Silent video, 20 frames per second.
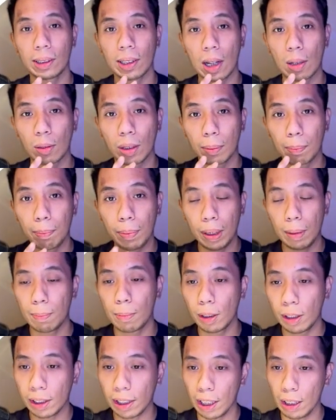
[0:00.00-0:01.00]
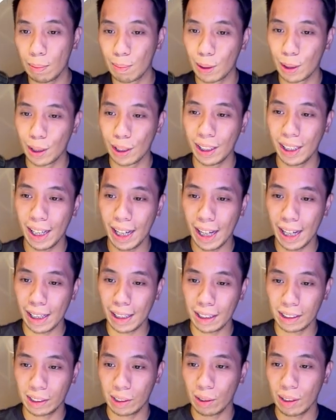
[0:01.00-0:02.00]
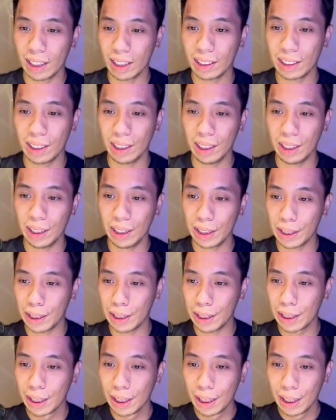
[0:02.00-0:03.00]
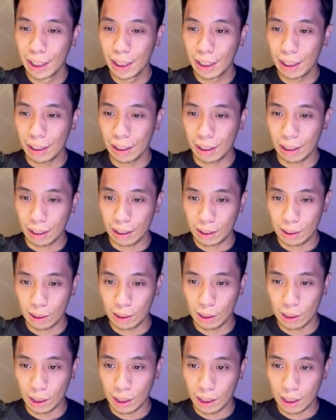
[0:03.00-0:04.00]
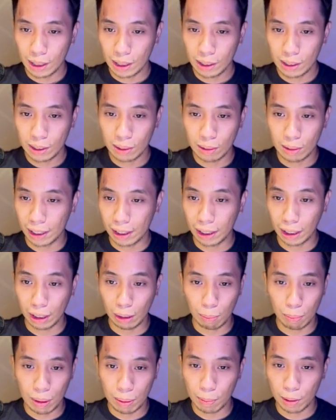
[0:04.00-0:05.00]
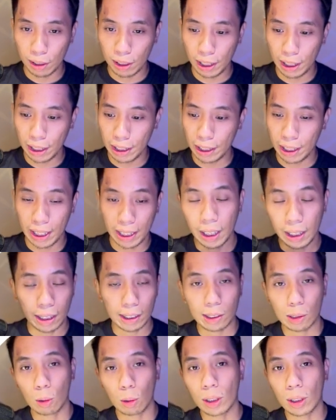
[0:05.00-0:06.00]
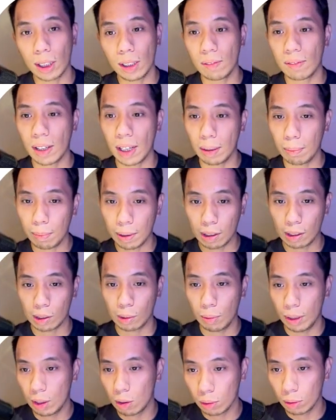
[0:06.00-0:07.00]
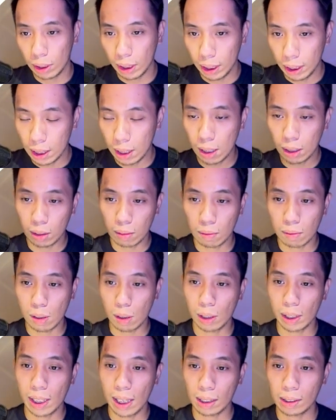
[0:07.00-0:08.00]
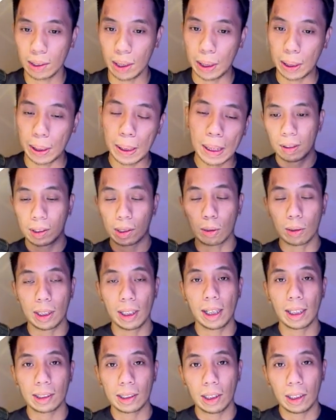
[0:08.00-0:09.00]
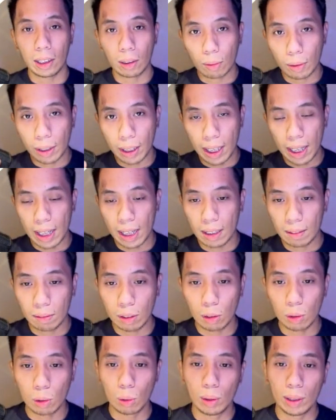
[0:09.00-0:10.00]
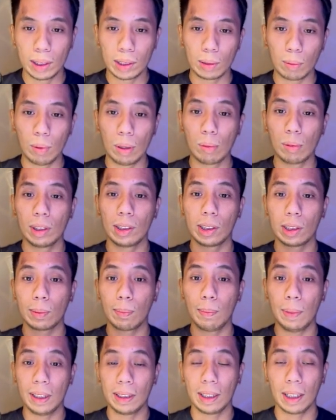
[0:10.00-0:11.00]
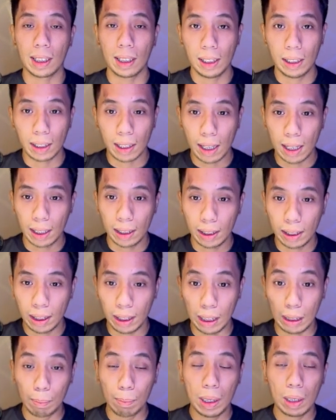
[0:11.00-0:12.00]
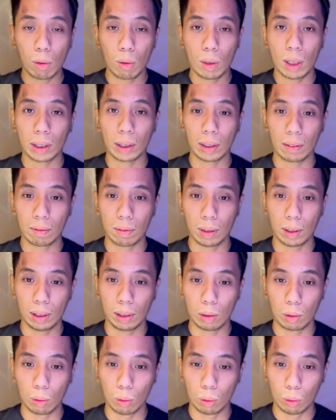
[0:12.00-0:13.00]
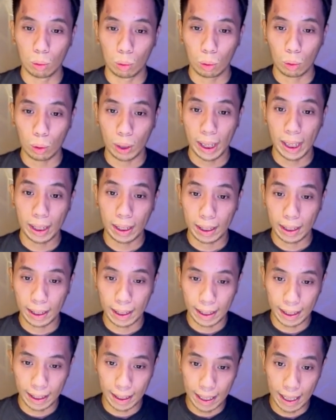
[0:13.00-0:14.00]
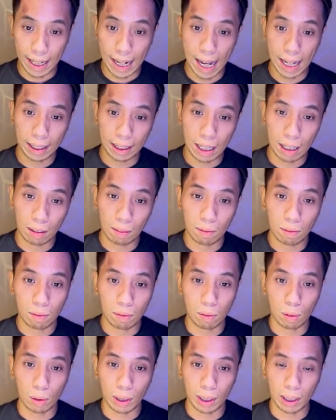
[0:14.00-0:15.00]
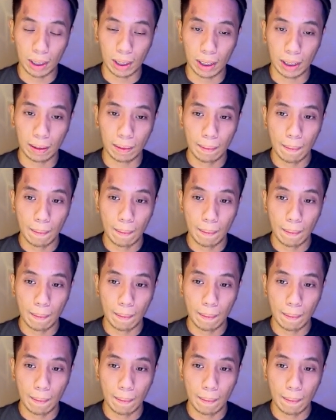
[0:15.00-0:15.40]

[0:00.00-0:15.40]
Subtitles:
our people table, and as you can see here, there's just 3 people here, and that's totally fine because we don't need a lot of contacts here. So the next thing that we're gonna have to do is we will just basically run email waterfall to get the data for